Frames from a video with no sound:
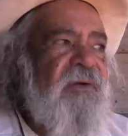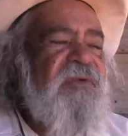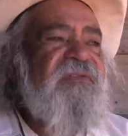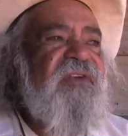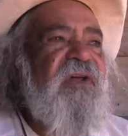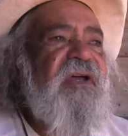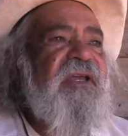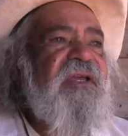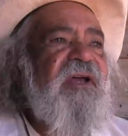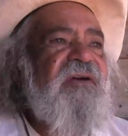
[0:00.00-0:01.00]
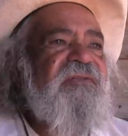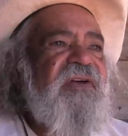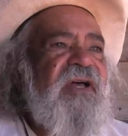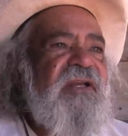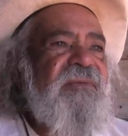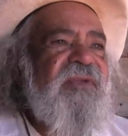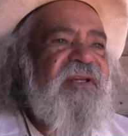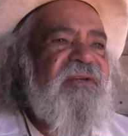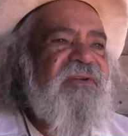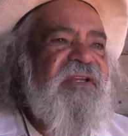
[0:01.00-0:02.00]
I was flying over Arnhem
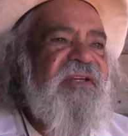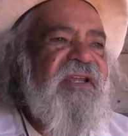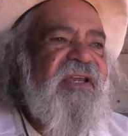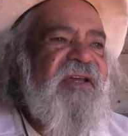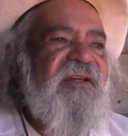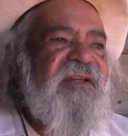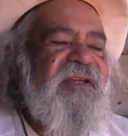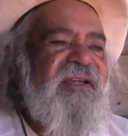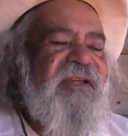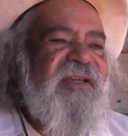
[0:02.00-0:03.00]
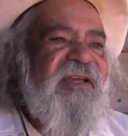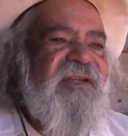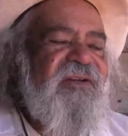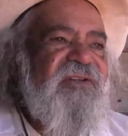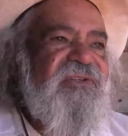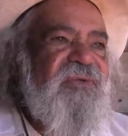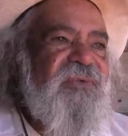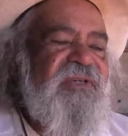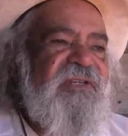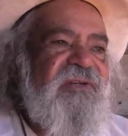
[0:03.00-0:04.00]
Land looking down, and I used to
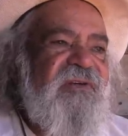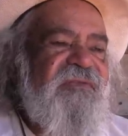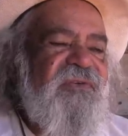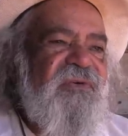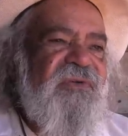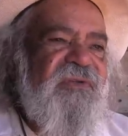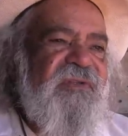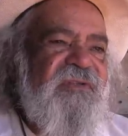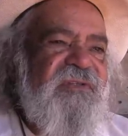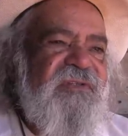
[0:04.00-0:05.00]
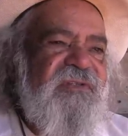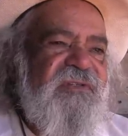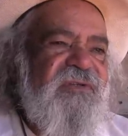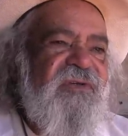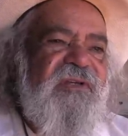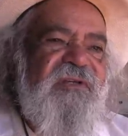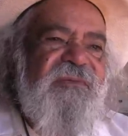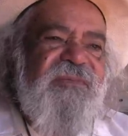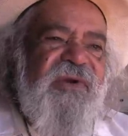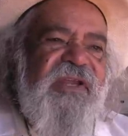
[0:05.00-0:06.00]
always look for the circle
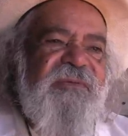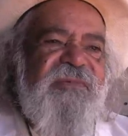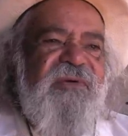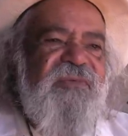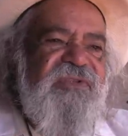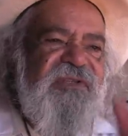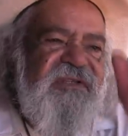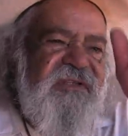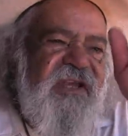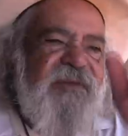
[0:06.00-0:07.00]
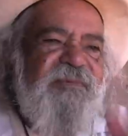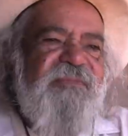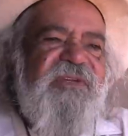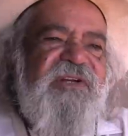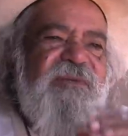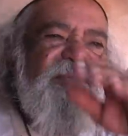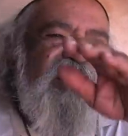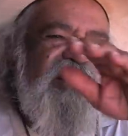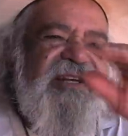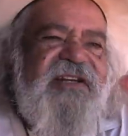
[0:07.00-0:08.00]
of rainbow with the shape of the
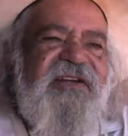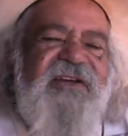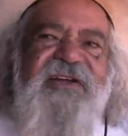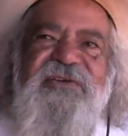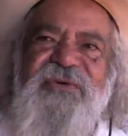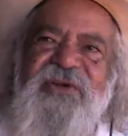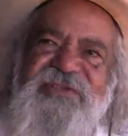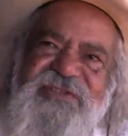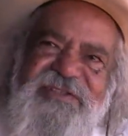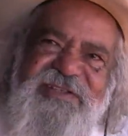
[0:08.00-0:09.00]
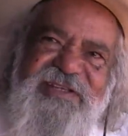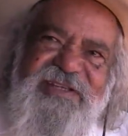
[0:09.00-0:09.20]
airplane, and it's like a cross.